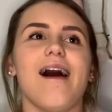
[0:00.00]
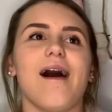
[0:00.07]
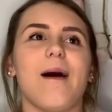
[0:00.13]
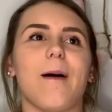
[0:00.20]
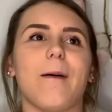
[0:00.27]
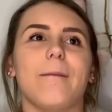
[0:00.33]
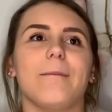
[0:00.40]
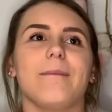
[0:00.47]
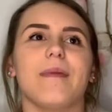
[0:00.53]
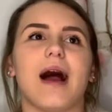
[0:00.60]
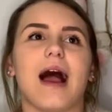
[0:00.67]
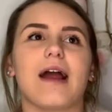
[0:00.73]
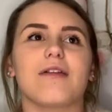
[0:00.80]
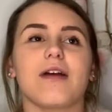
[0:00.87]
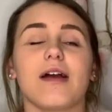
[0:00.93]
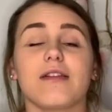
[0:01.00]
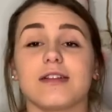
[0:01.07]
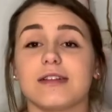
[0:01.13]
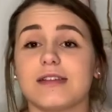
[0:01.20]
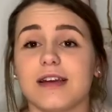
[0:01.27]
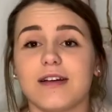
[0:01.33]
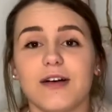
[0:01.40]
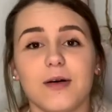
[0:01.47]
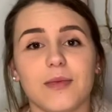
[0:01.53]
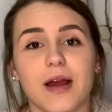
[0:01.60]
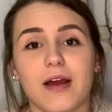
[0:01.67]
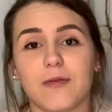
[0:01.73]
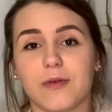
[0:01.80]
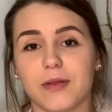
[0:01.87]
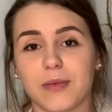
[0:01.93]
I'd rather sit home
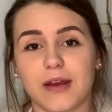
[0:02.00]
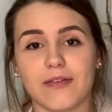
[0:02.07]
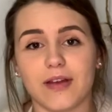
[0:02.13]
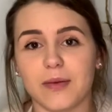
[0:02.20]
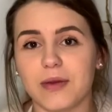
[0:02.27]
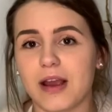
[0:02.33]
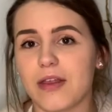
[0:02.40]
with my family